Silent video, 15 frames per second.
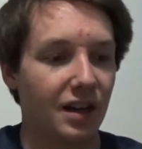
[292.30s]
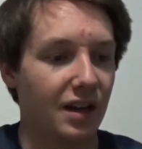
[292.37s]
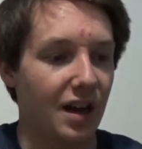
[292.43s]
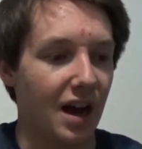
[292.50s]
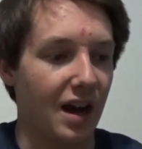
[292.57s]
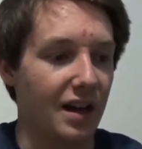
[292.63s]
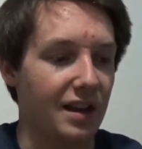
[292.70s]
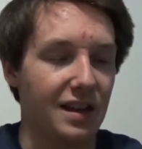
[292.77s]

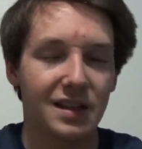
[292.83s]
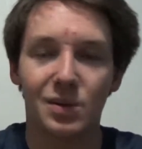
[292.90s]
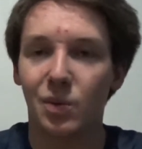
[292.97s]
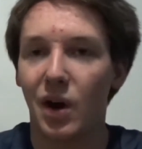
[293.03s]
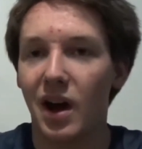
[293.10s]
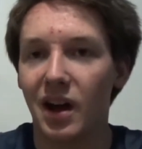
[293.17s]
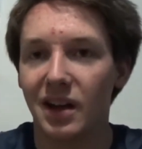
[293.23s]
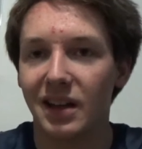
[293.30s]
uh, this
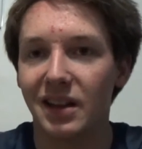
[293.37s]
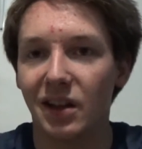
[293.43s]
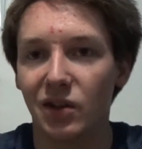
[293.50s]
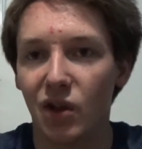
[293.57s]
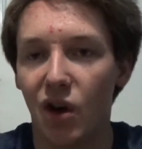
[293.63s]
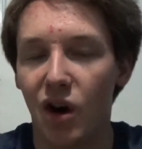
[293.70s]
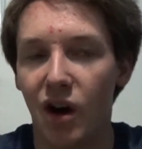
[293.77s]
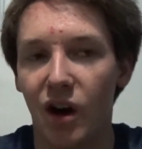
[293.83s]
rock in the
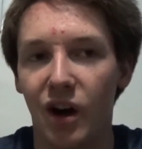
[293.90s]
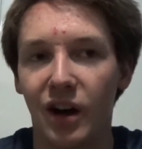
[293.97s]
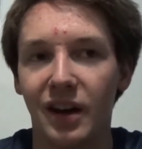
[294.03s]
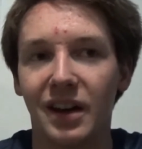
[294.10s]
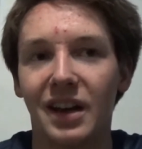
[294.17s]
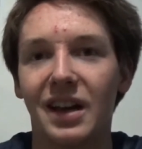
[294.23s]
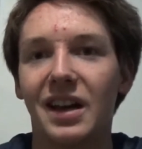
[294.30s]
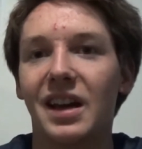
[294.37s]
lawn,
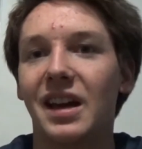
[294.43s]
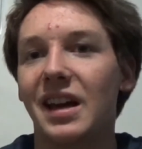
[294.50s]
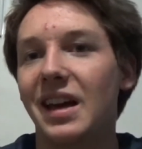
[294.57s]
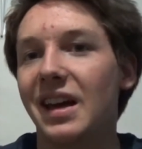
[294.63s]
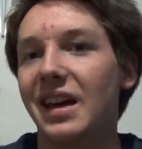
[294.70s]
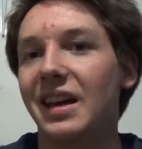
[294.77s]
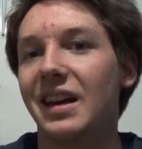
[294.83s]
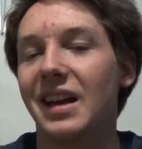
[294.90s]

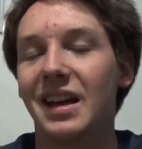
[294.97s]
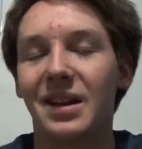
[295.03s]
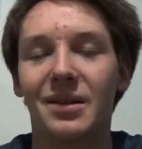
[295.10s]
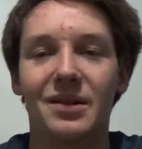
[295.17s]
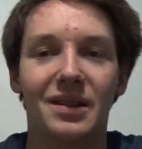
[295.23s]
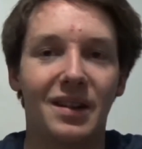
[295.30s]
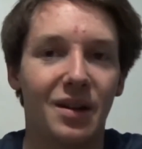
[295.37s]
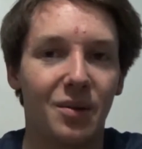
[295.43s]
and it,
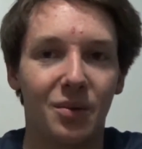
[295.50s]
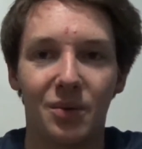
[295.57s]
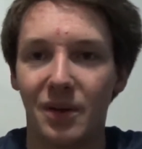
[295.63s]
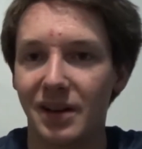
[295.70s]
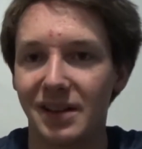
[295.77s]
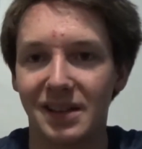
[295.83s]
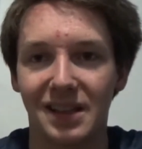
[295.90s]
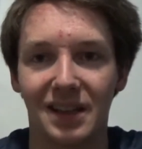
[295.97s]
it
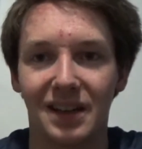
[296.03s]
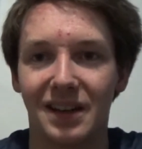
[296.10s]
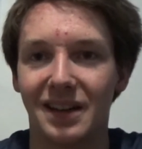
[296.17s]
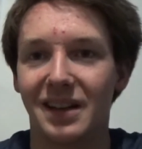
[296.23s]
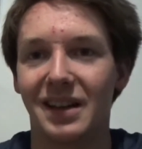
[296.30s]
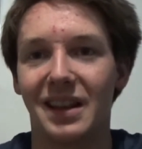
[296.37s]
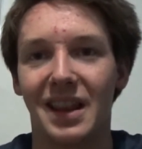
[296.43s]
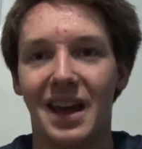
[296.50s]
wasn't
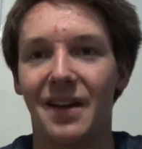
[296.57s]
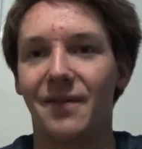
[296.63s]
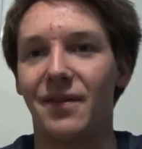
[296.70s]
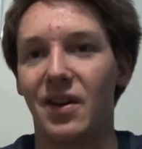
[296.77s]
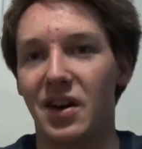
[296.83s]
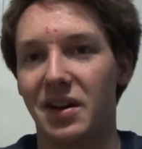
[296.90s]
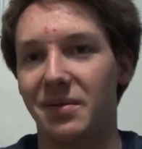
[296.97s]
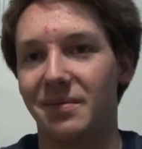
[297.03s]
that
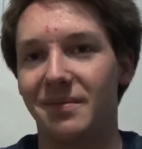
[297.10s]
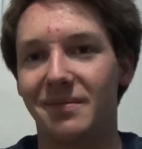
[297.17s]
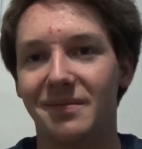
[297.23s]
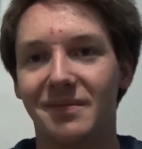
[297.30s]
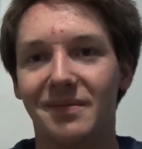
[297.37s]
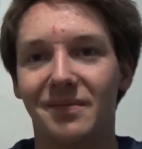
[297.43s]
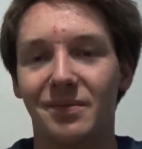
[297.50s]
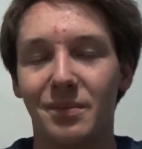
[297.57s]

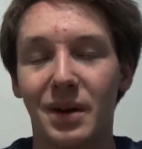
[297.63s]
fun.